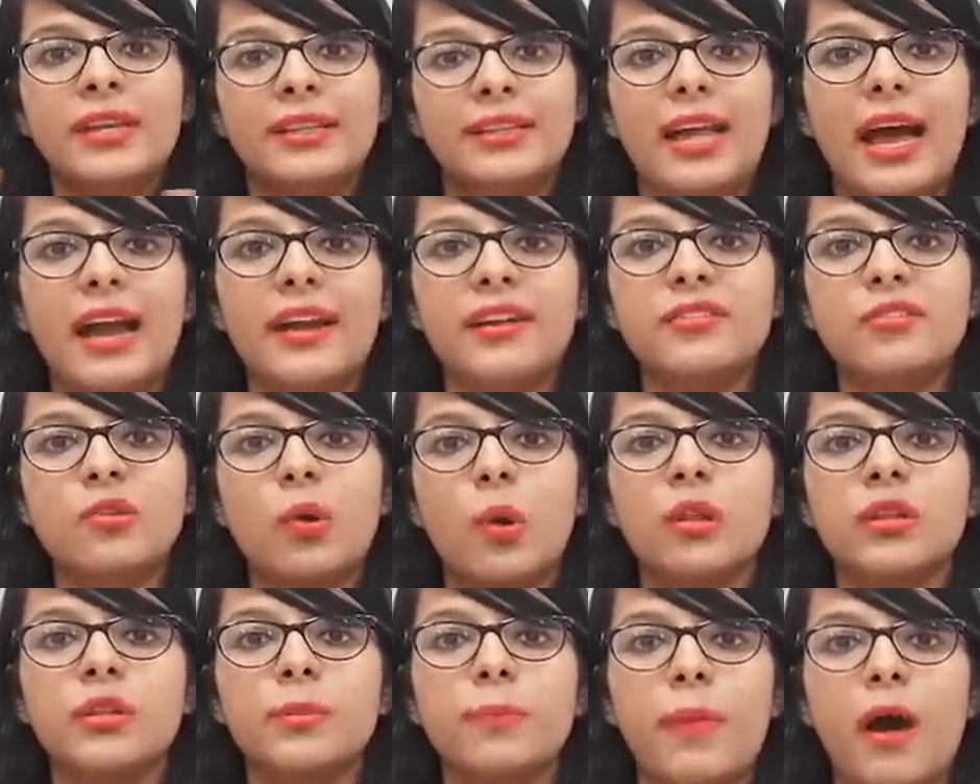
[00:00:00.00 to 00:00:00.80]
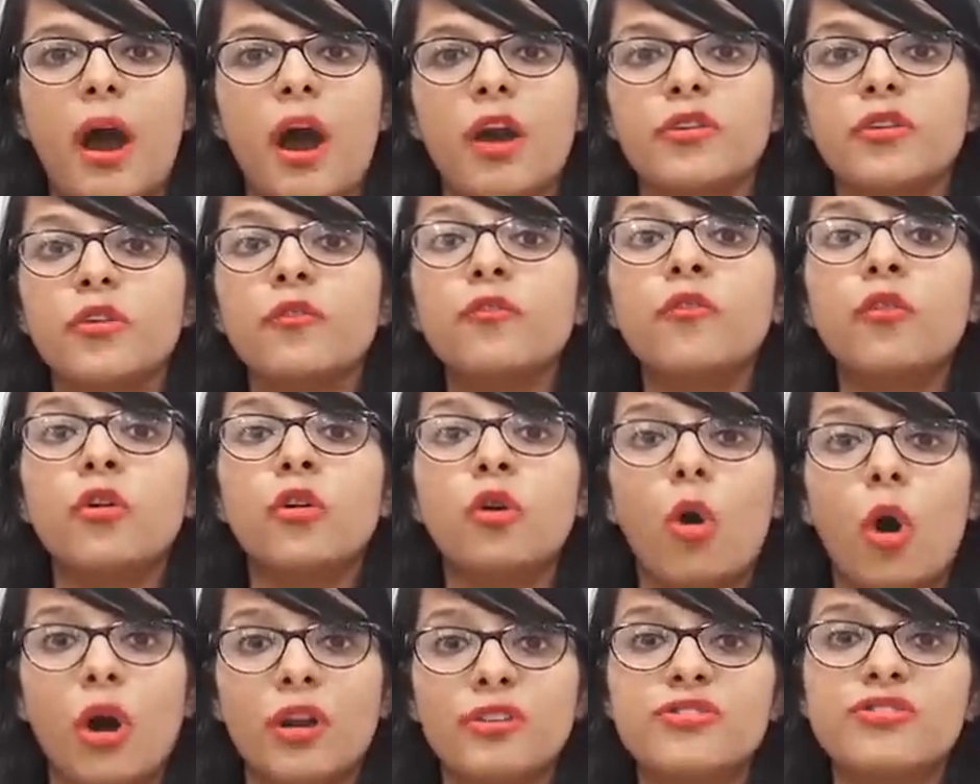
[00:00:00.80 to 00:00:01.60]
that is all the part of
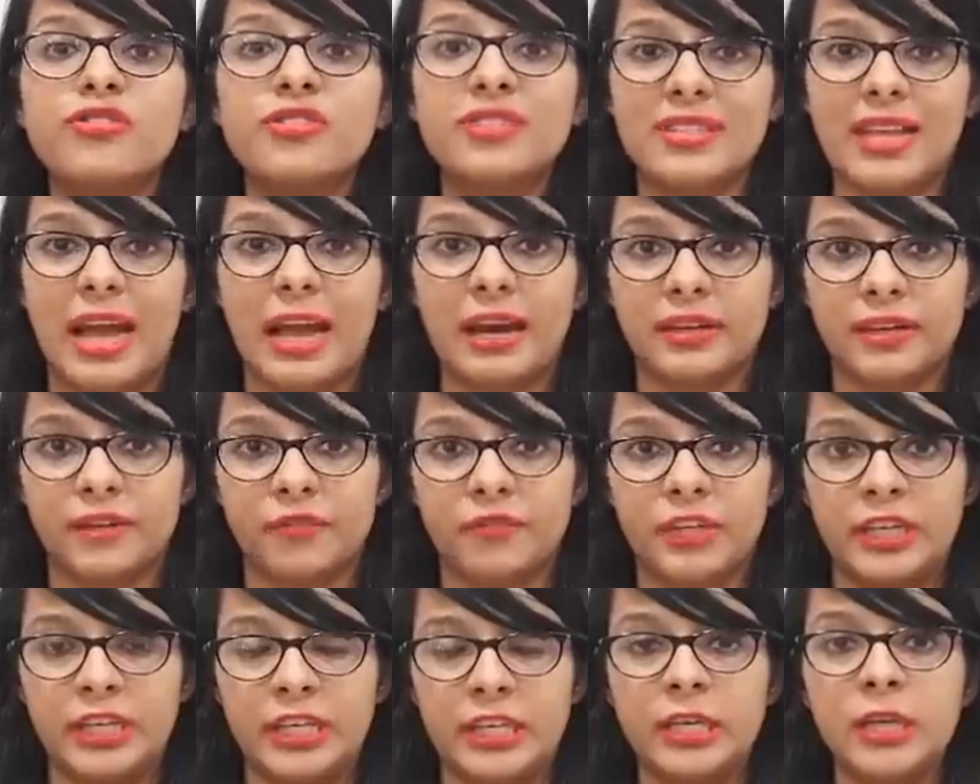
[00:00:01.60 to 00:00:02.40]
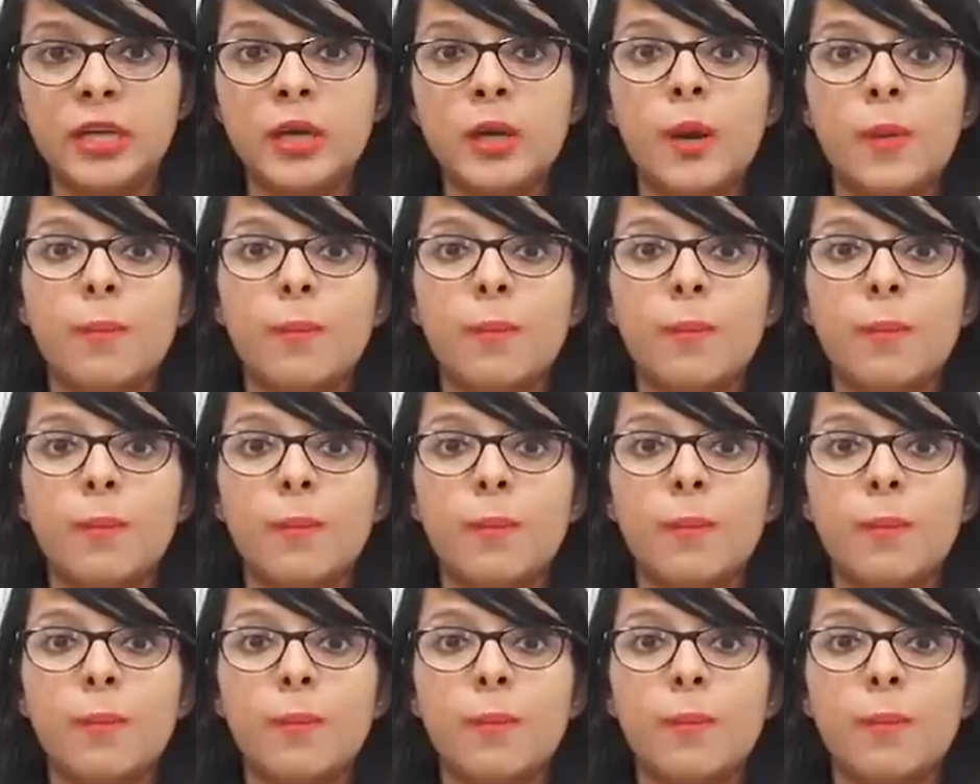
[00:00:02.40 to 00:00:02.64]
conscious activity.